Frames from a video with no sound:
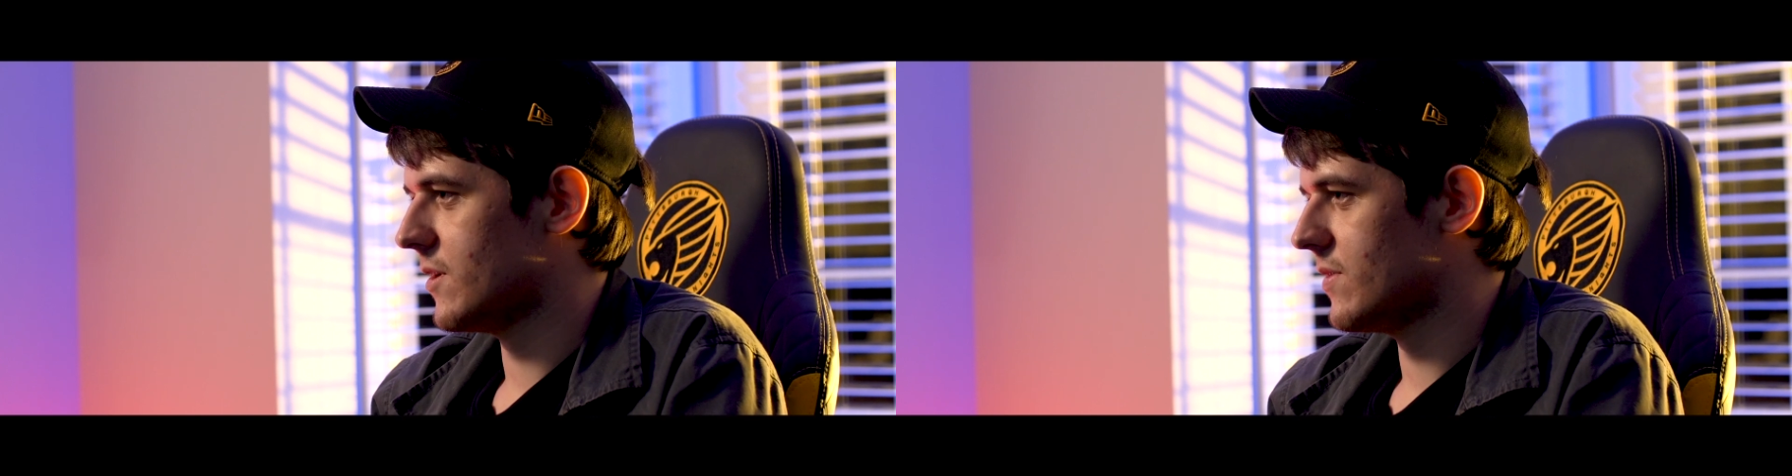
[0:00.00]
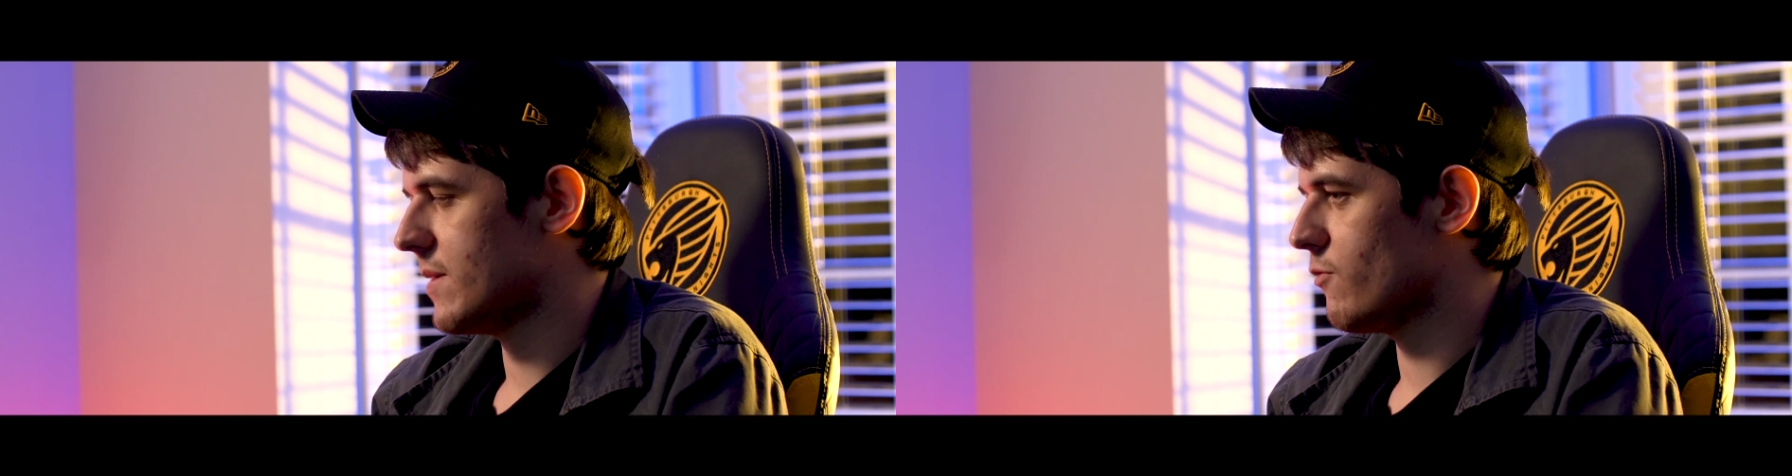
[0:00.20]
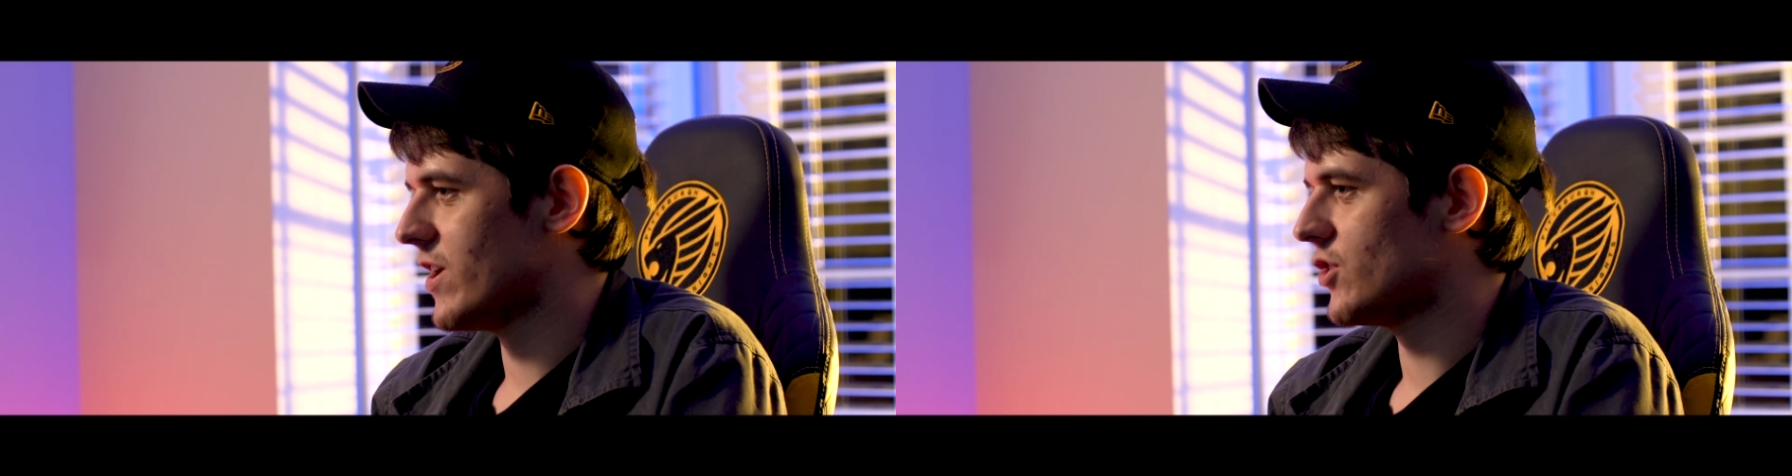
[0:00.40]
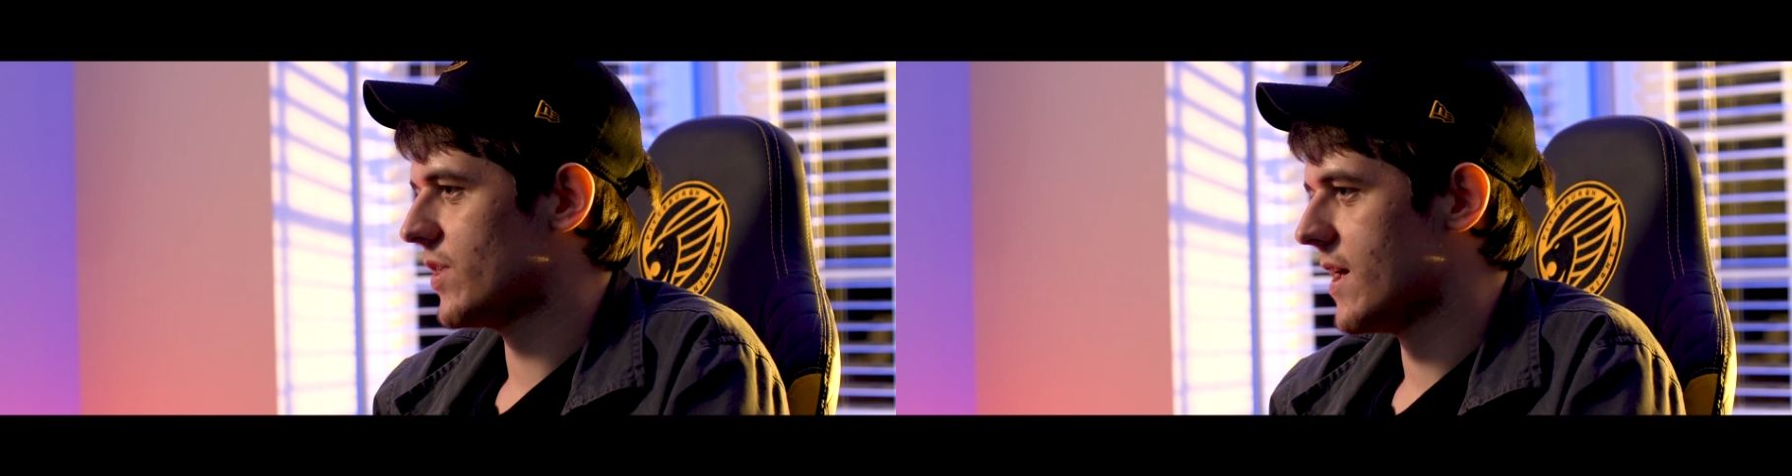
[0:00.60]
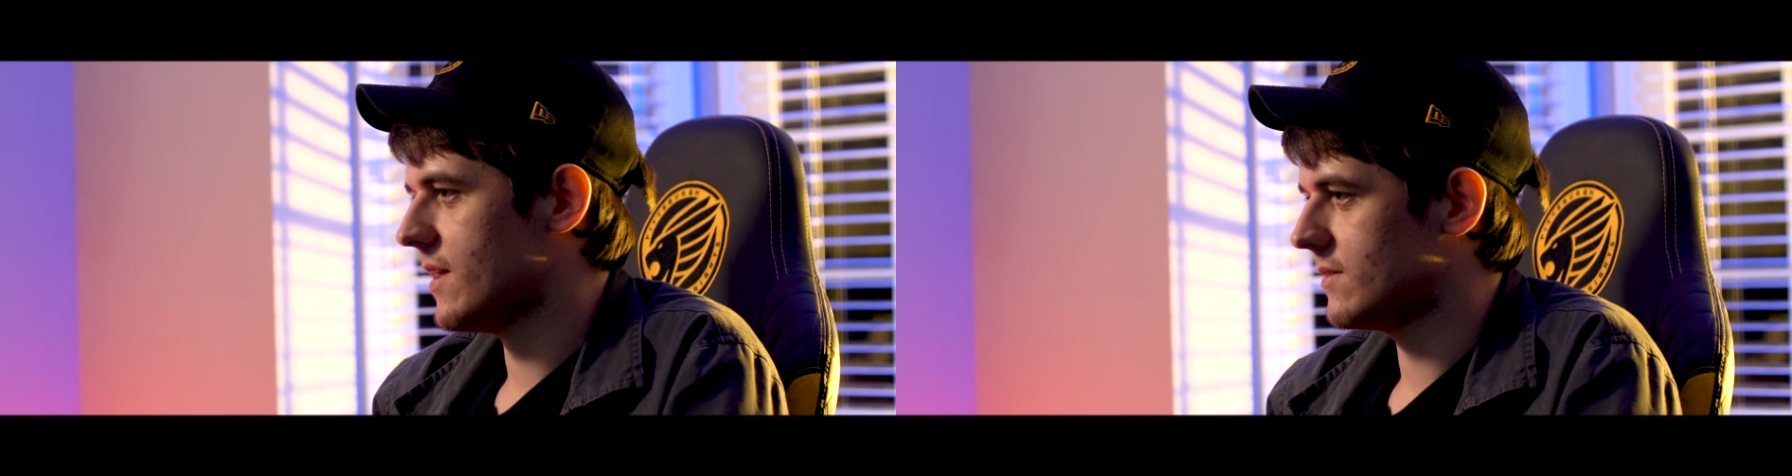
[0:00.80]
know, them reach
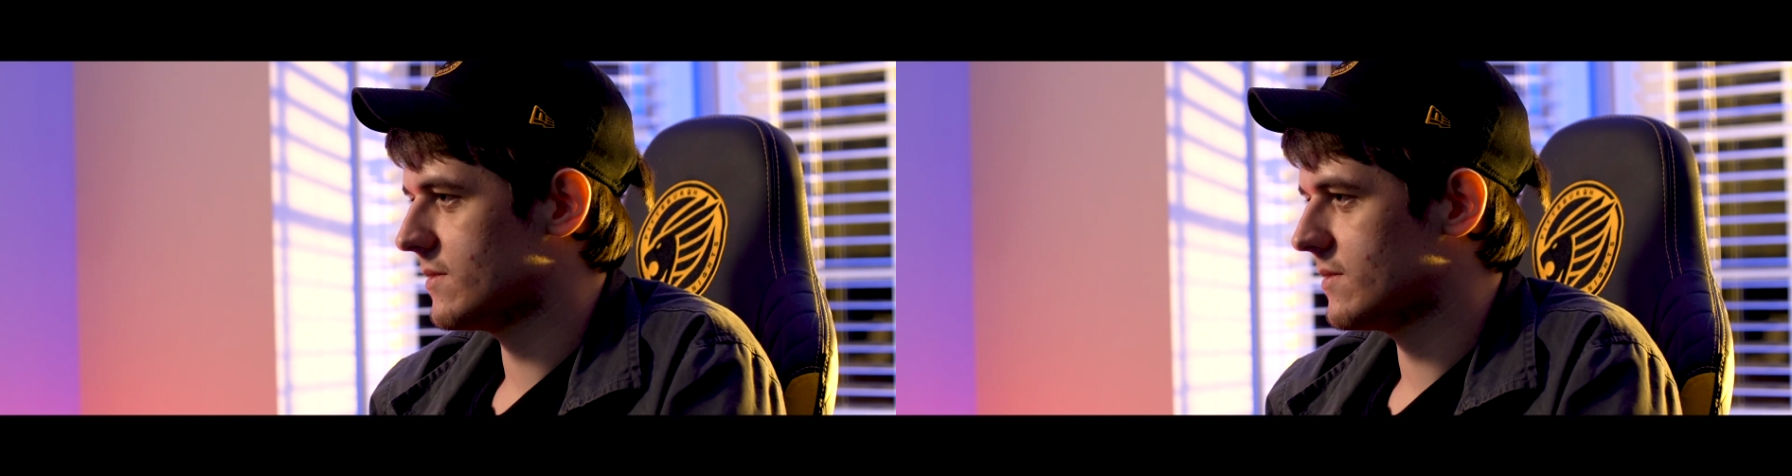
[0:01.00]
that.